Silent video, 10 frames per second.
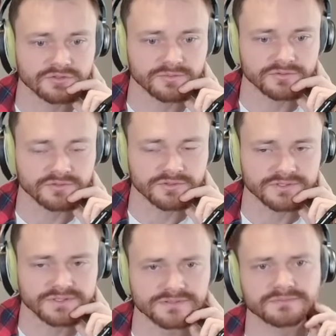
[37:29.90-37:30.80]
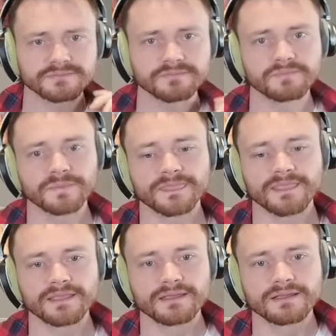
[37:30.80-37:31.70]
Triple draws.
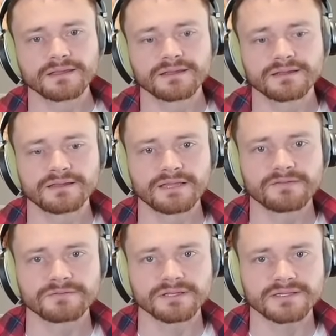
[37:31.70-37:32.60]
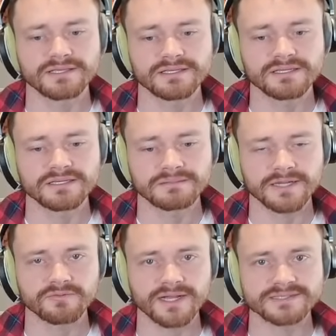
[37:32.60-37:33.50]
If we're lucky,
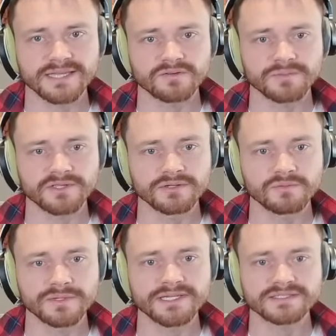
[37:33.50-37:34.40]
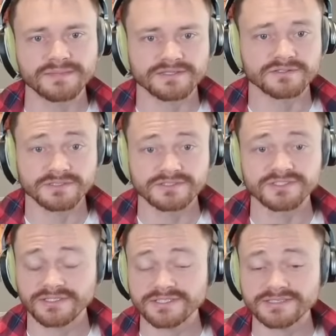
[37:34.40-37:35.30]
like a Ride's End would be good. We need some answers to the
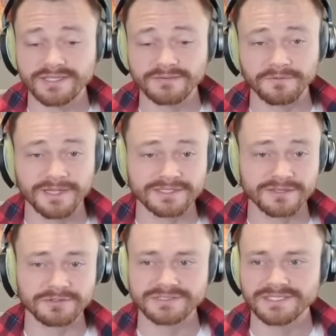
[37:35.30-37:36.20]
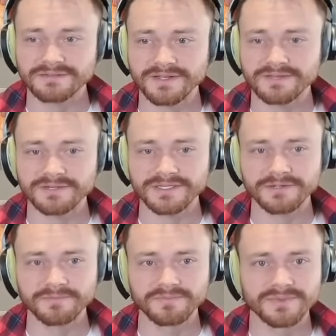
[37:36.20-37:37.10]
Djinn. The Djinn's hitting for as a 13/5 right
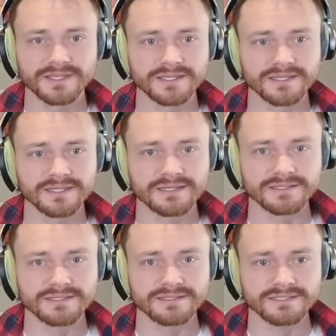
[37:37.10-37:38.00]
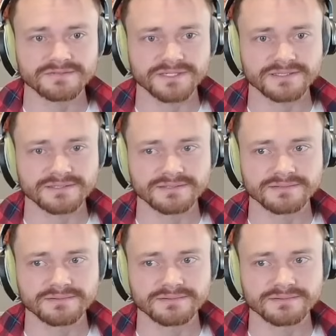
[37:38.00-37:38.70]
now. Yeah, that's fine.